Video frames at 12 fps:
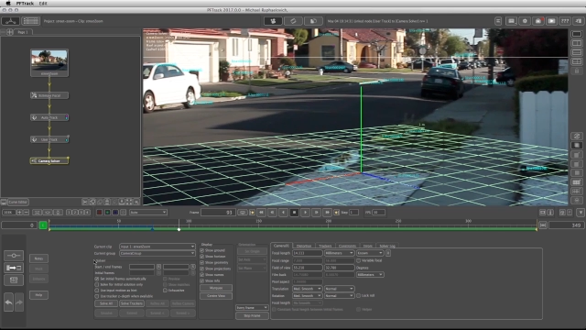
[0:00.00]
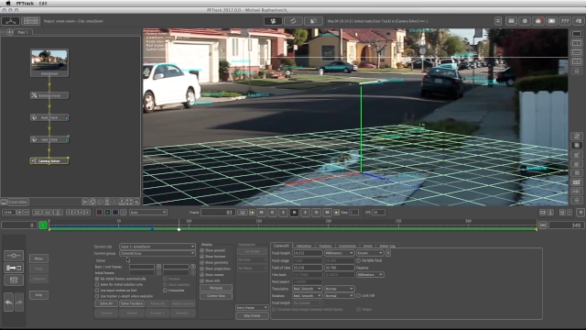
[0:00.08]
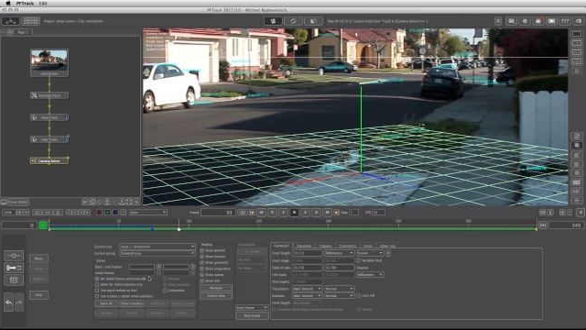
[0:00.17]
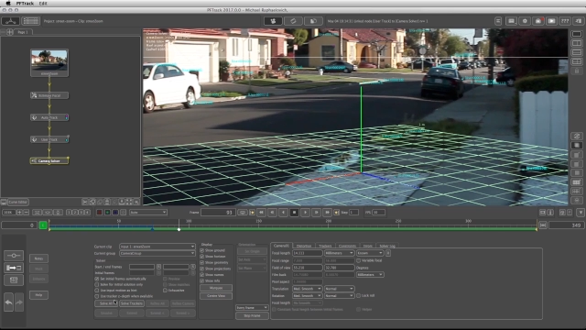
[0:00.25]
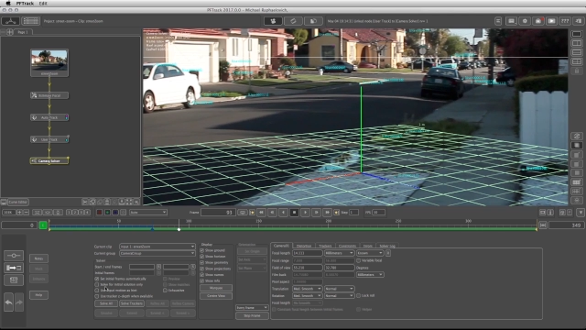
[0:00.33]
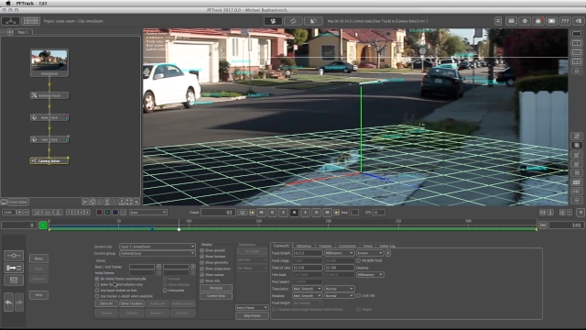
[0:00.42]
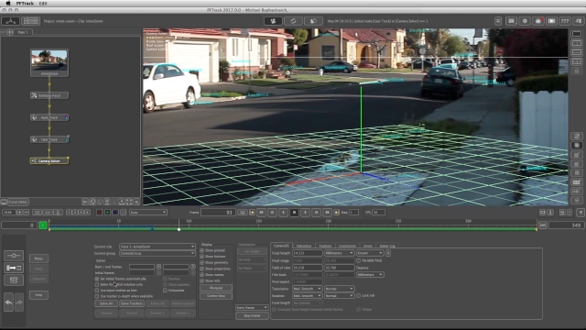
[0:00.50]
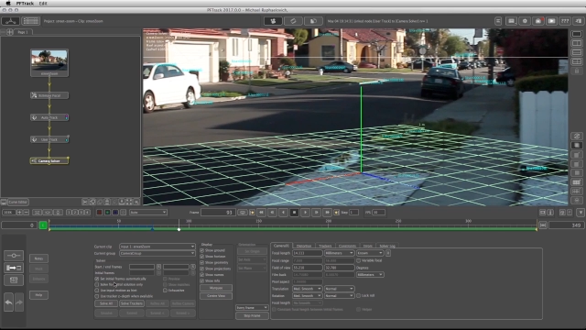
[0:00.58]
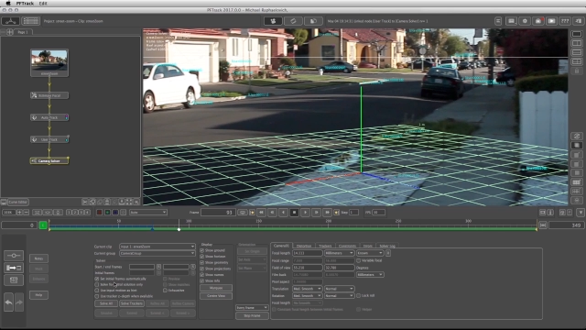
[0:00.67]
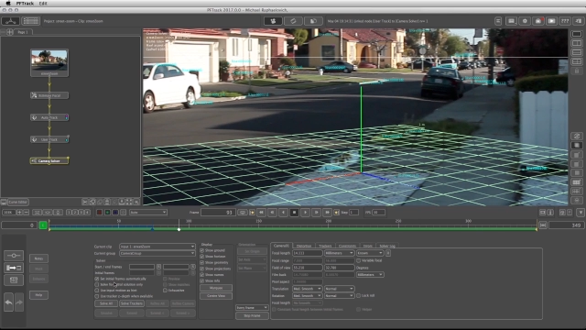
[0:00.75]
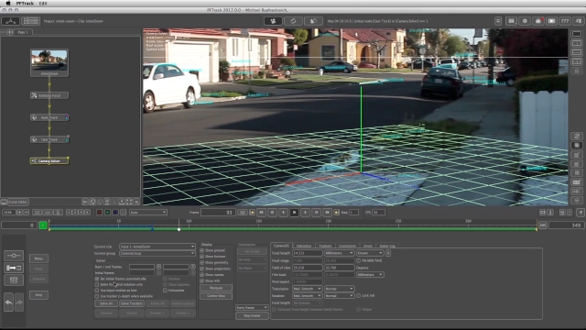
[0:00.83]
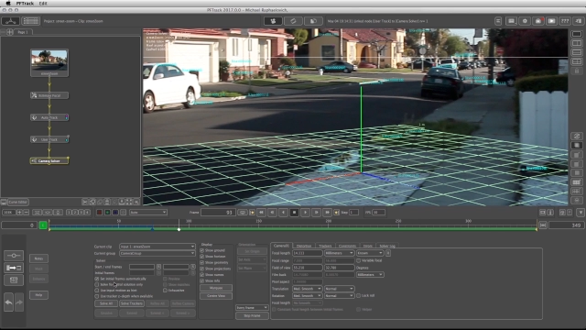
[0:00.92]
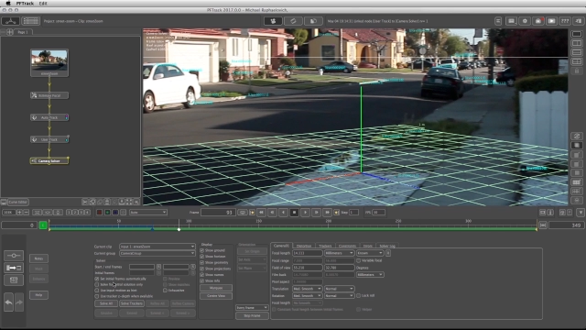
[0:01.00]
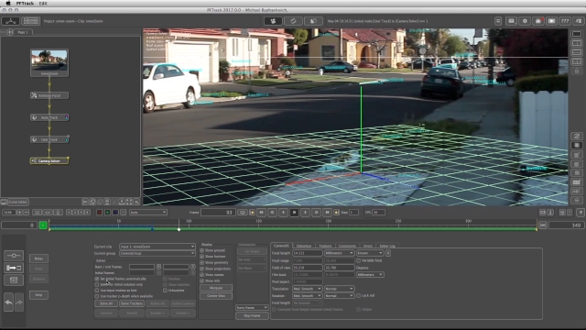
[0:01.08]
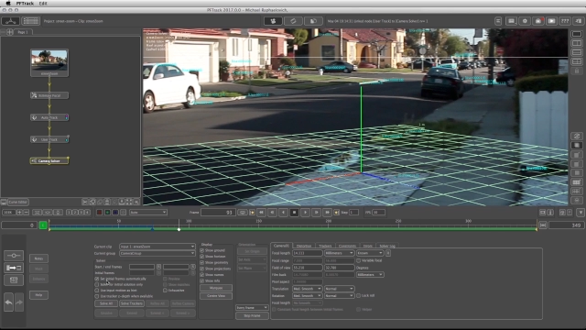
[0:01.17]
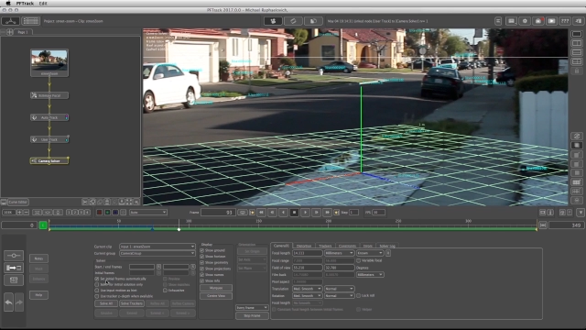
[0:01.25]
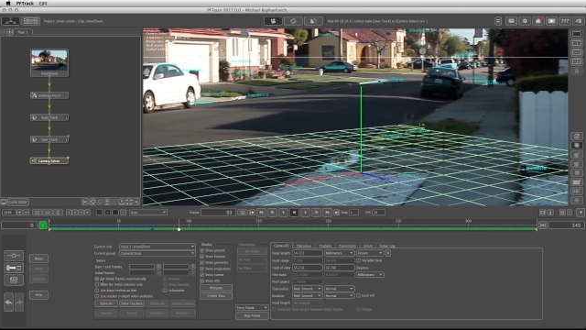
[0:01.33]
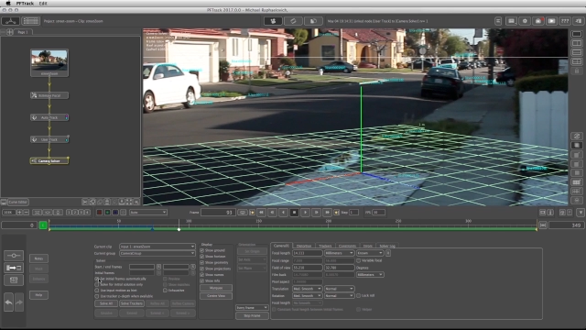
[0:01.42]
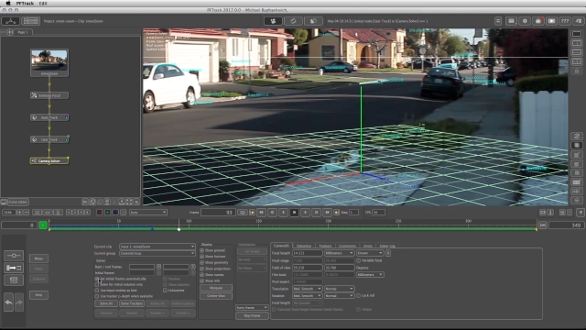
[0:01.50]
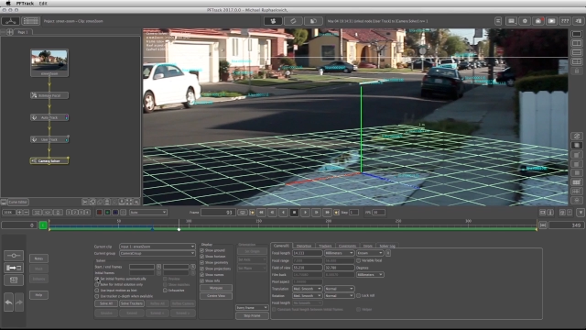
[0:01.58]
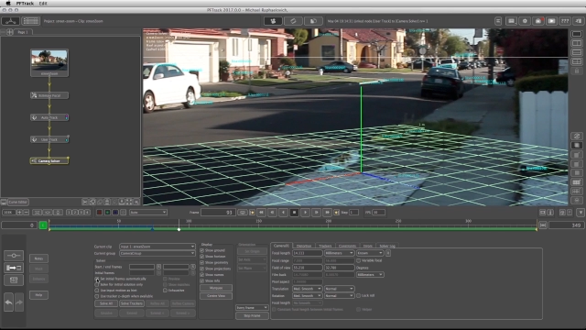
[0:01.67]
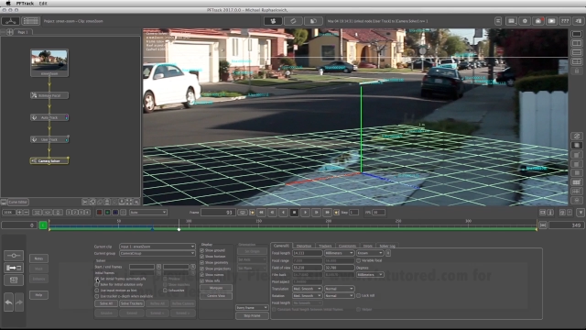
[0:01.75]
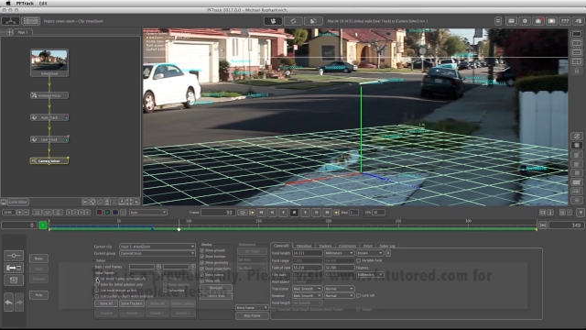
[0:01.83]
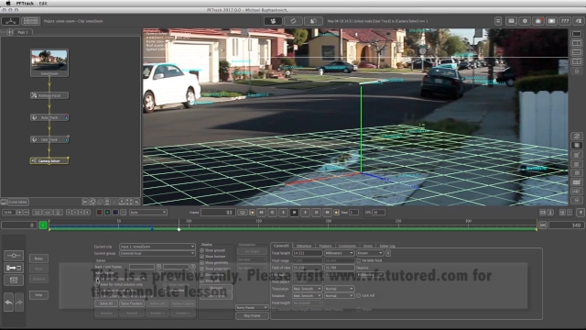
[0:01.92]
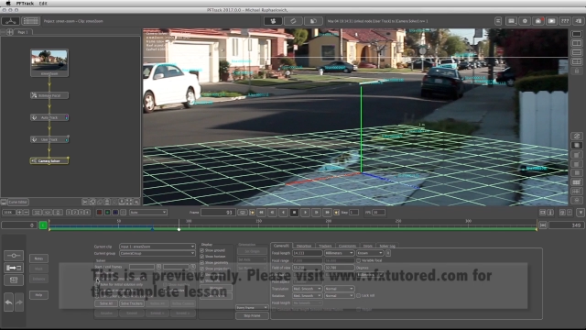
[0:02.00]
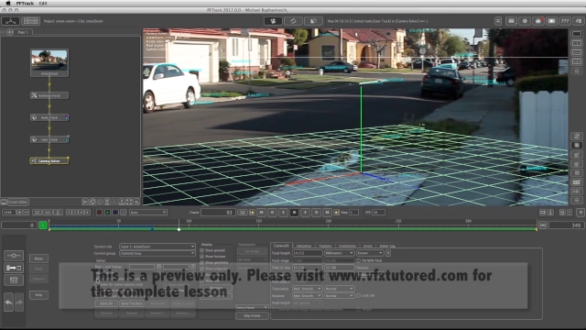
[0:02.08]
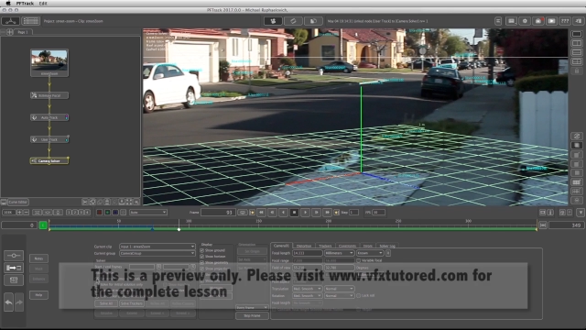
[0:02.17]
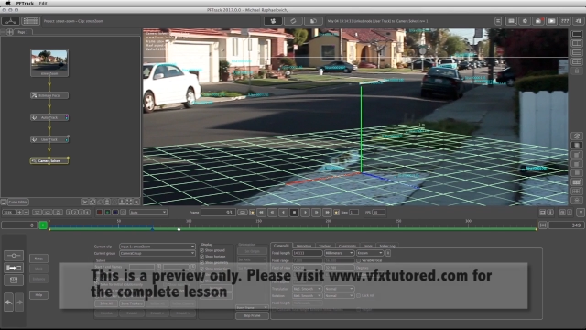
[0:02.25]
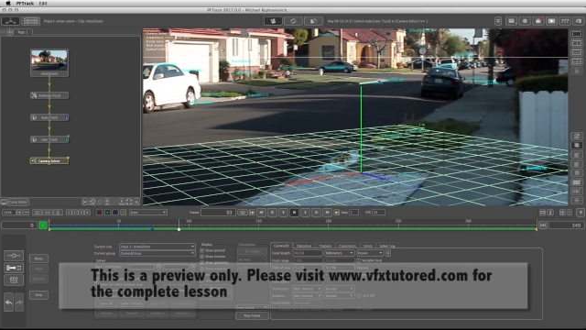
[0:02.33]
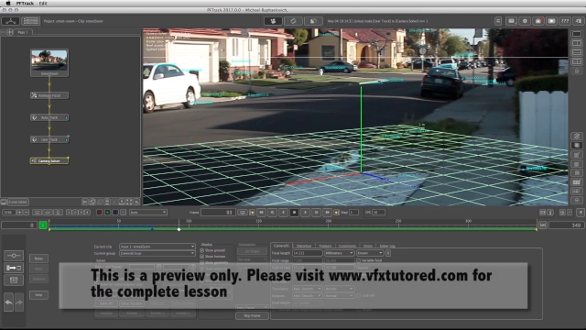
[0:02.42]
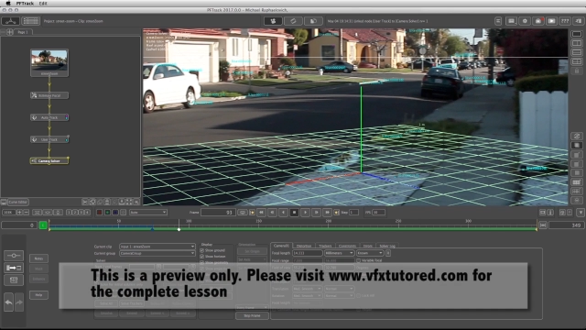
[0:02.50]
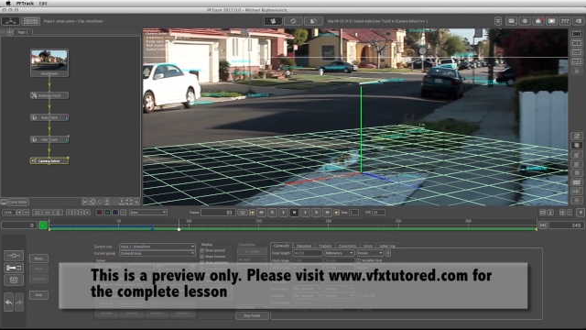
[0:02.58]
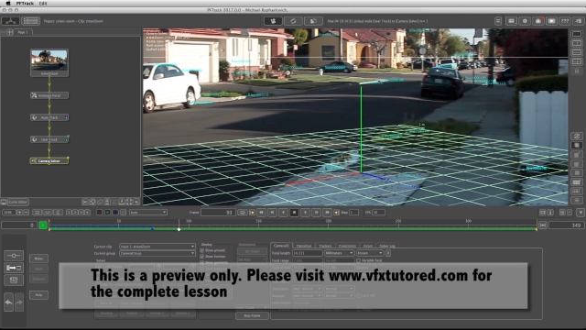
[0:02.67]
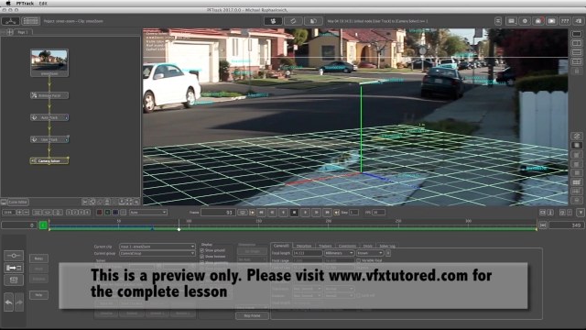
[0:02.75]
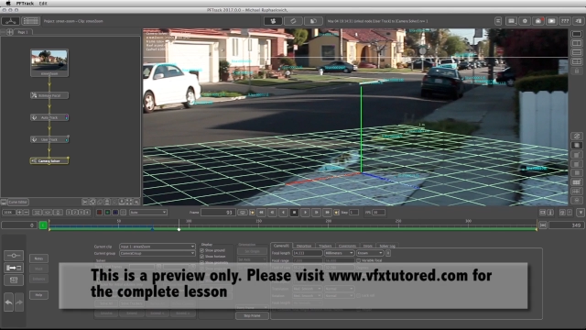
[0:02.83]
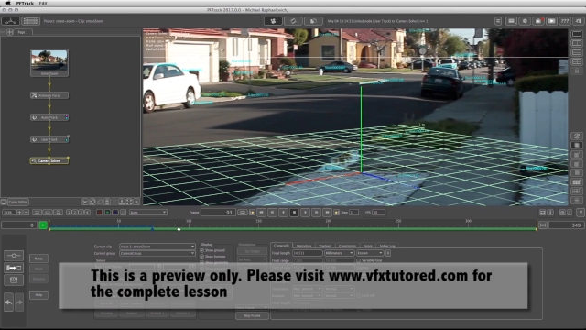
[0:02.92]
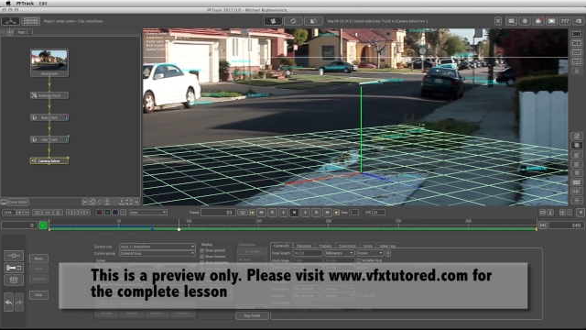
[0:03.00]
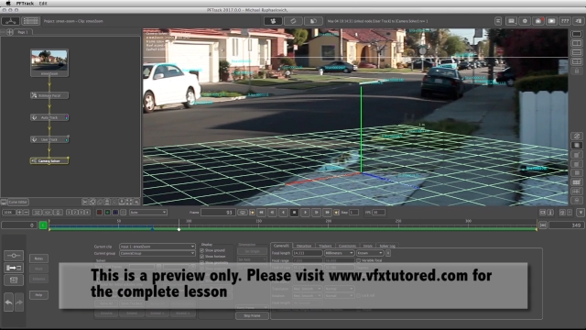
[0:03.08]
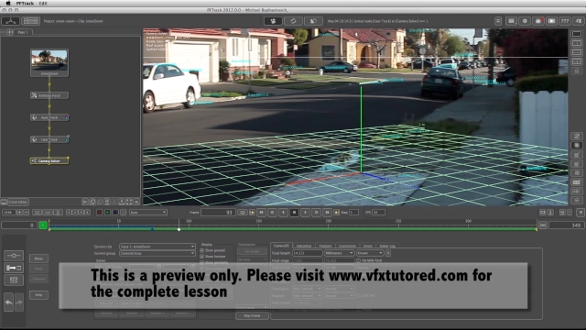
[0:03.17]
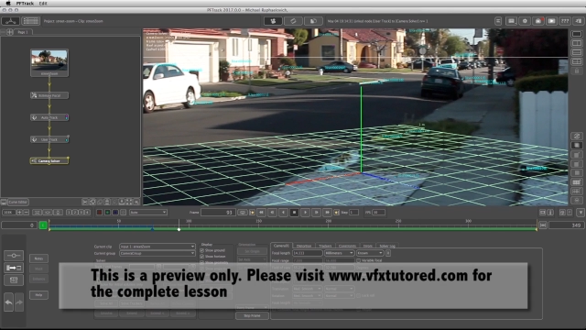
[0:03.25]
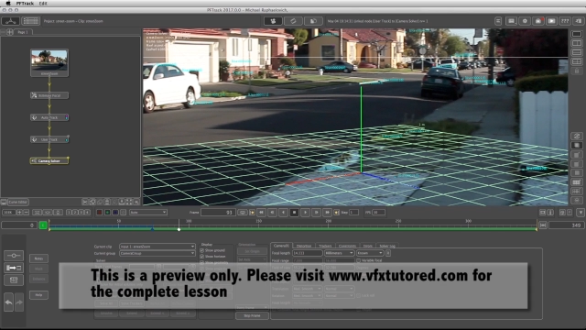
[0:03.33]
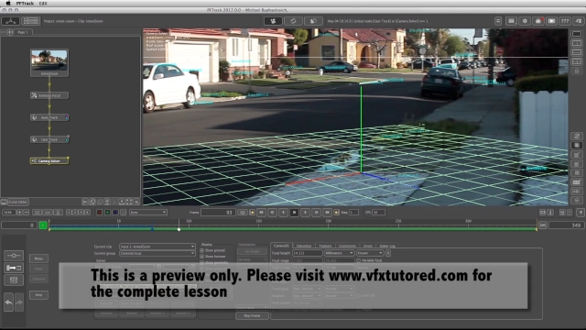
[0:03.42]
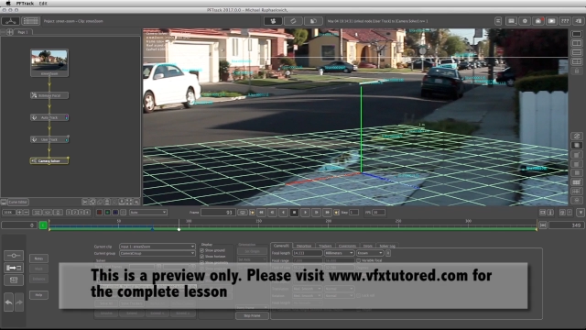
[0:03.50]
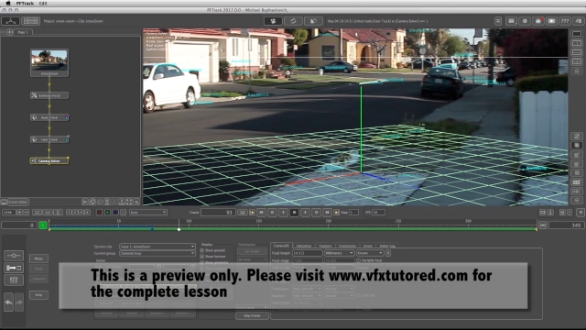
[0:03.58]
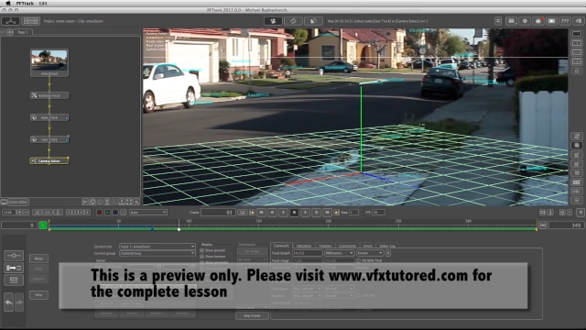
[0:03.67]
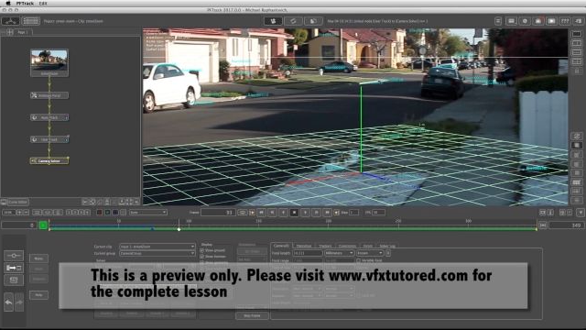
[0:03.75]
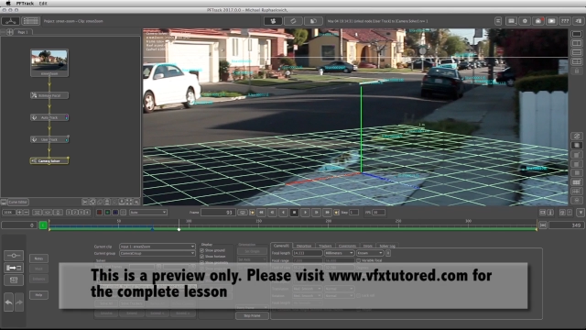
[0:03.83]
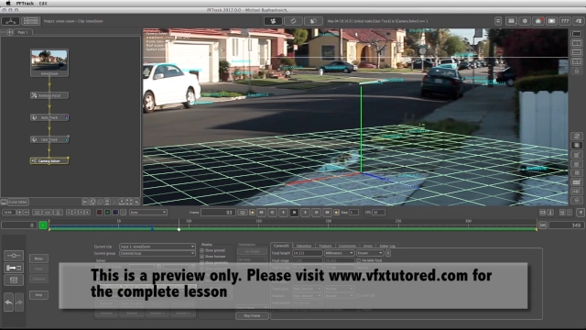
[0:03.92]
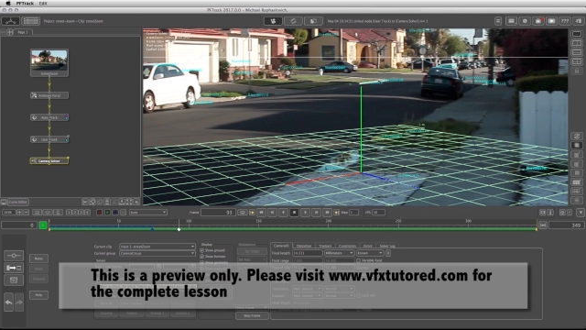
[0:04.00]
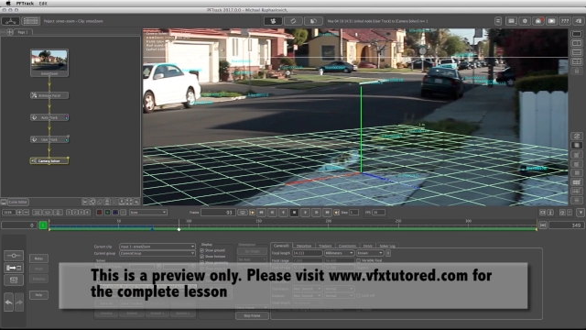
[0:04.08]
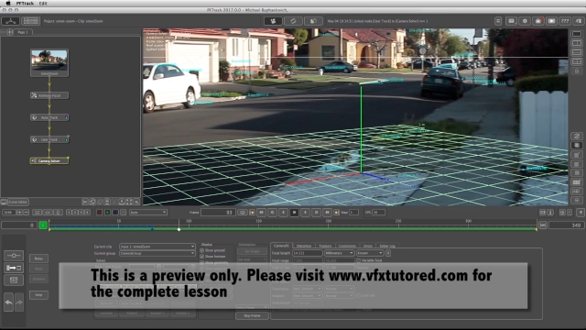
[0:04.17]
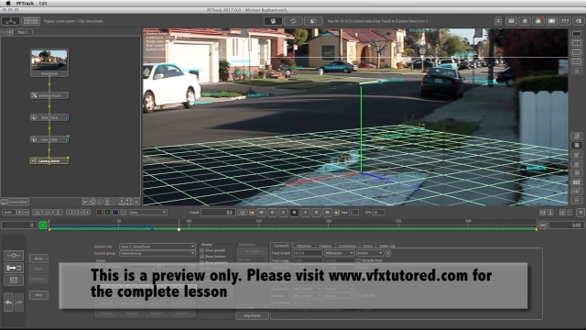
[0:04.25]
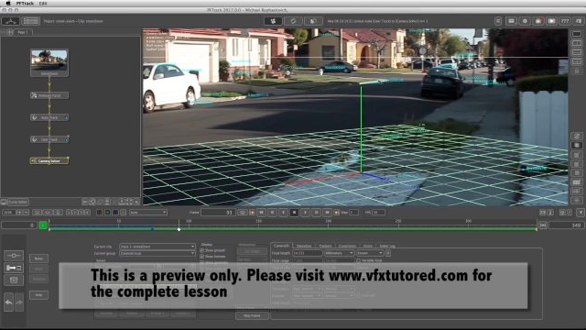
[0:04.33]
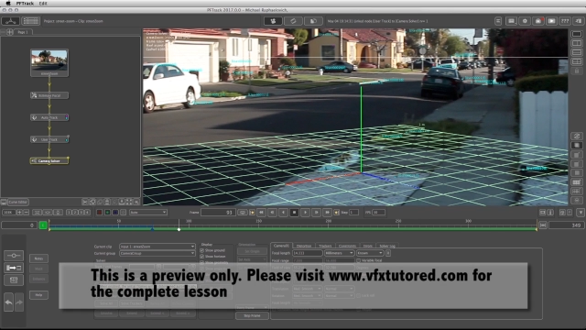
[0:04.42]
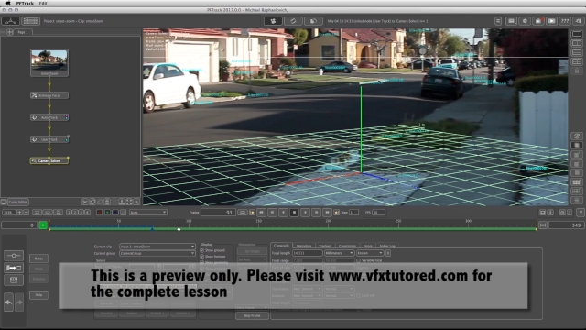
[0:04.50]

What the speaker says: (no speaker visible)